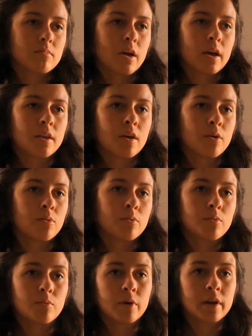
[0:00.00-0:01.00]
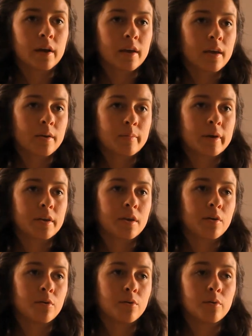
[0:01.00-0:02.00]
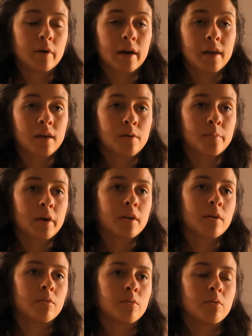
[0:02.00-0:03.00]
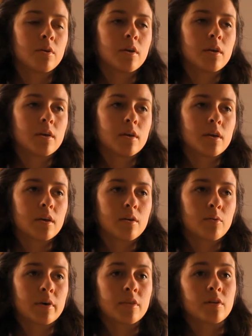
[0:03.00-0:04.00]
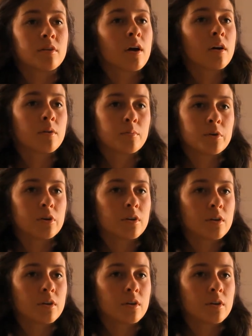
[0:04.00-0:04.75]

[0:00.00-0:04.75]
I know what I am. I know who I am. I know whether or not I'm good